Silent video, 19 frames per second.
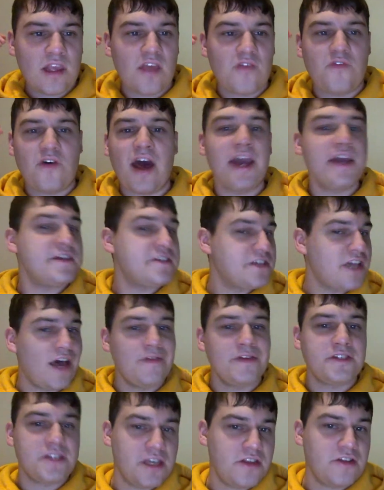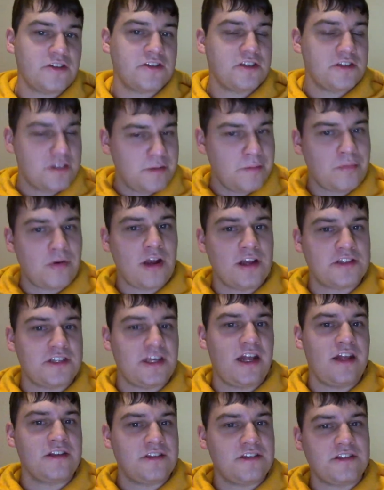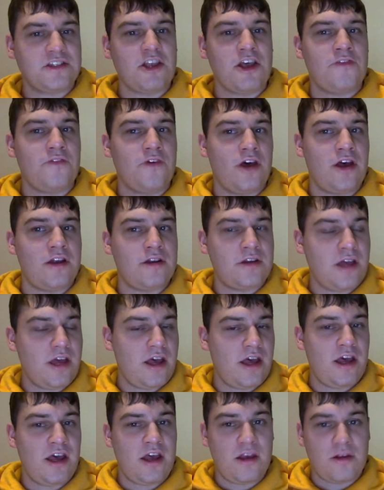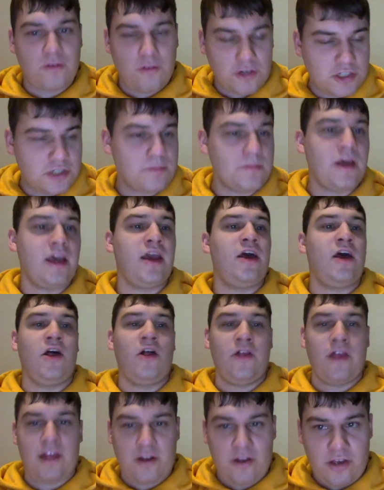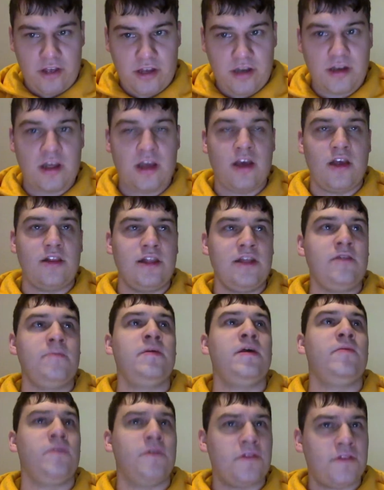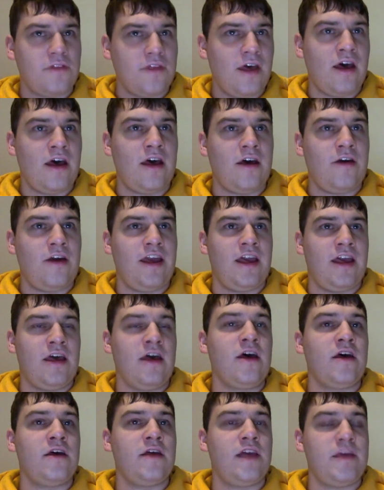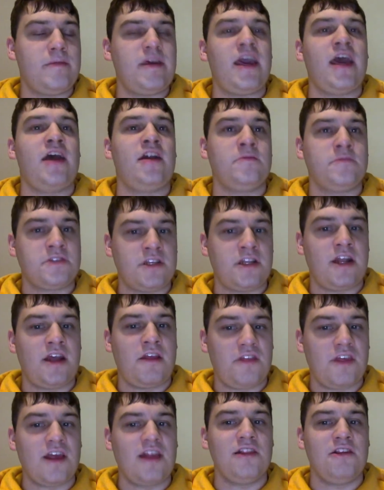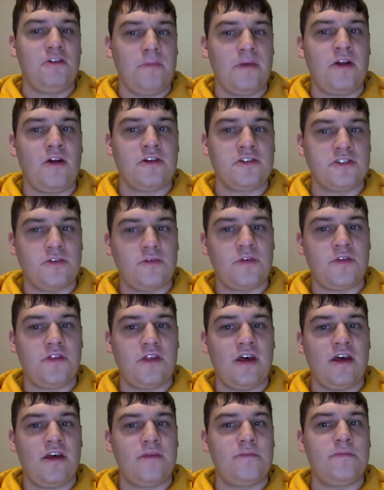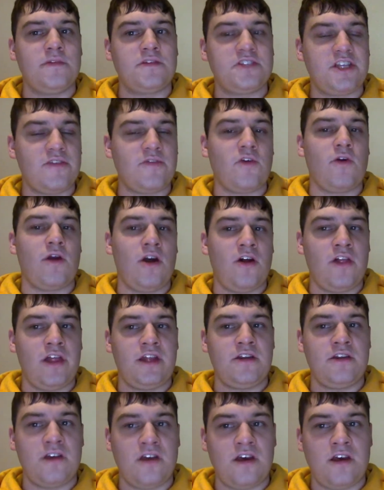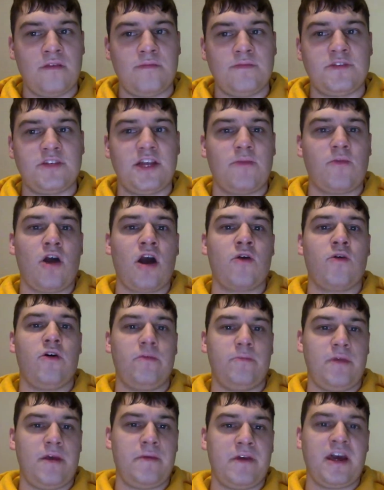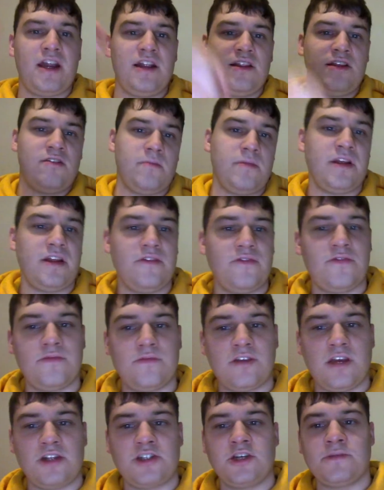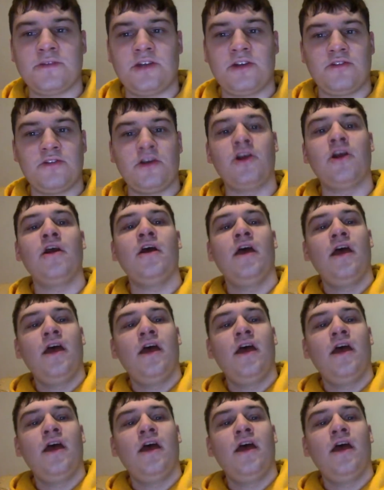Vice, obviously, there's some prosthetics and stuff on Christian Bale and on a little bit with Amy Adams, and I think a little bit also with Steve Carell and Sam Rockwell. Maybe got a little bit of touch-ups here and there.